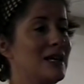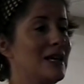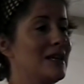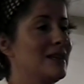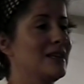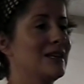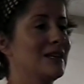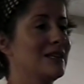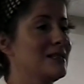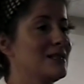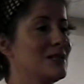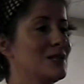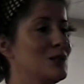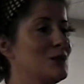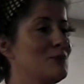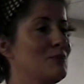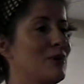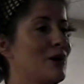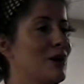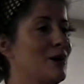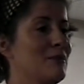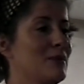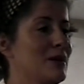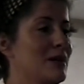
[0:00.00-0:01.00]
I think it's a
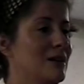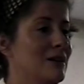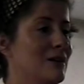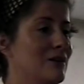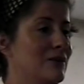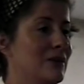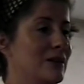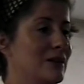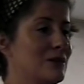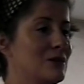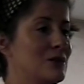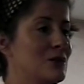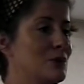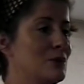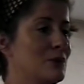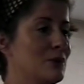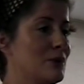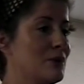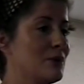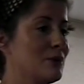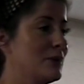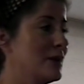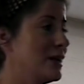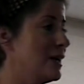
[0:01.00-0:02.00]
department of like 200 or
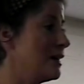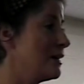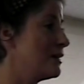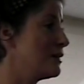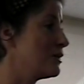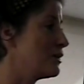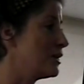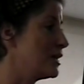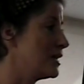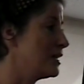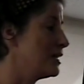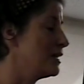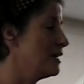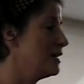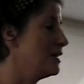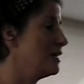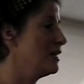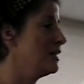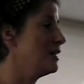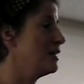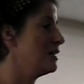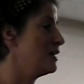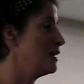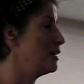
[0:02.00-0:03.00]
300
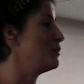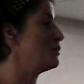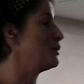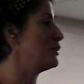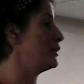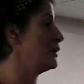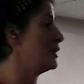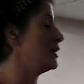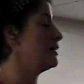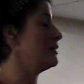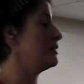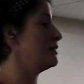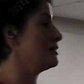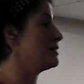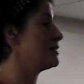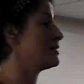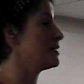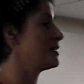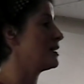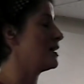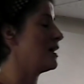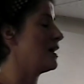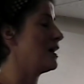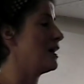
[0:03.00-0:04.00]

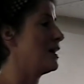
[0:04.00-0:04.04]
employees.